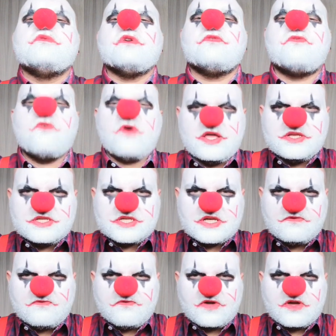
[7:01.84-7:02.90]
with your friends,
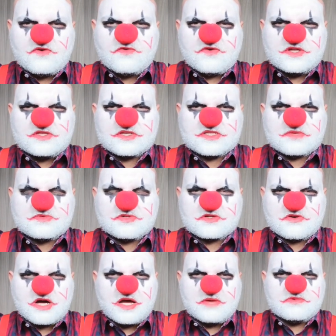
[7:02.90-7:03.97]
and feel free to
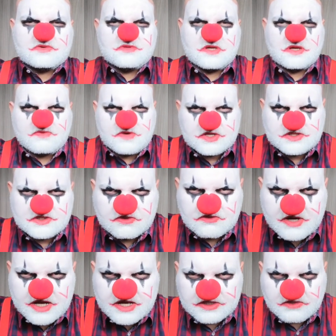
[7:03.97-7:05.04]
subscribe to the
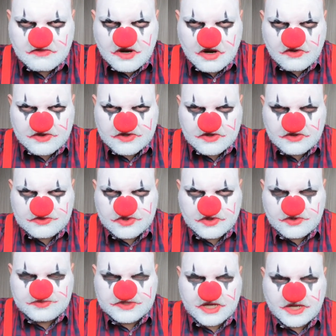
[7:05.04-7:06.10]
official Random Horror
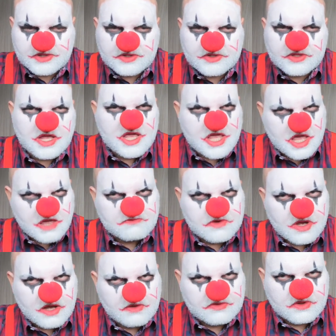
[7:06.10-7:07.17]
YouTube channel if
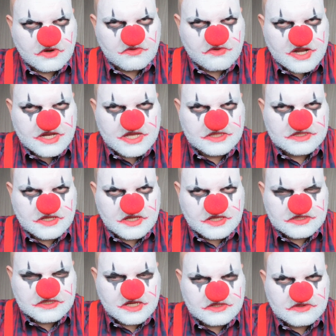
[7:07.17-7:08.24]
you haven't already, and
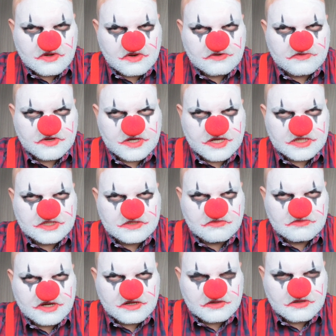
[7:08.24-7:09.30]
hit that
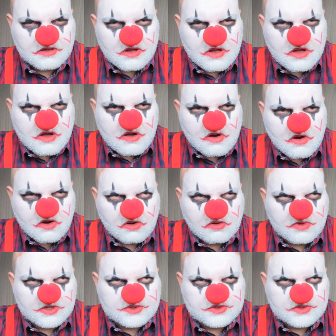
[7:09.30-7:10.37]
notification bell.
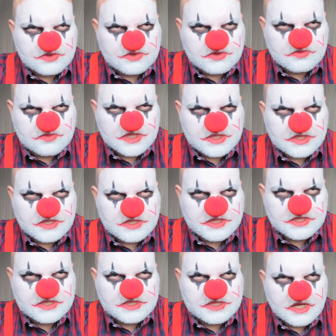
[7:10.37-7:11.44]
All my social media
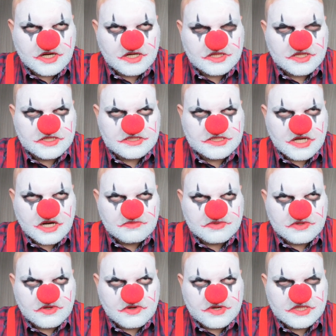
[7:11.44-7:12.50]
links are linked down
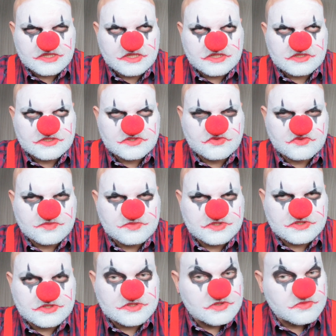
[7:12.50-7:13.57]
below in the
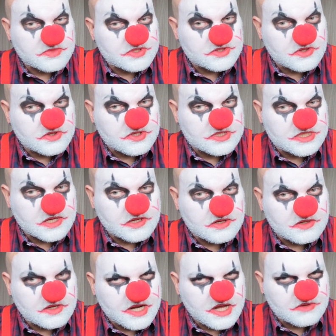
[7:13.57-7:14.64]
description, so be sure to check
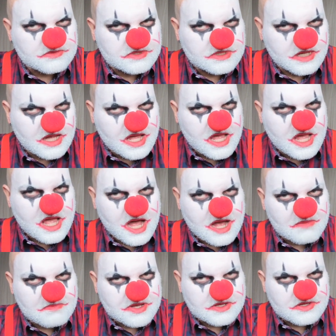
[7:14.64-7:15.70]
all that out.
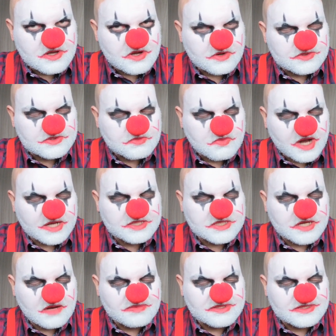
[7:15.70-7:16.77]
I've been your host,
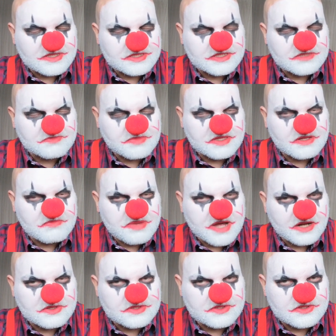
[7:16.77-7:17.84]
WackJob, and this has been The
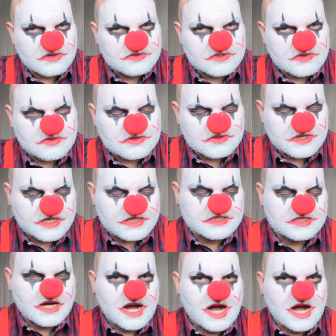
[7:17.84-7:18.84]
Band Show. So until next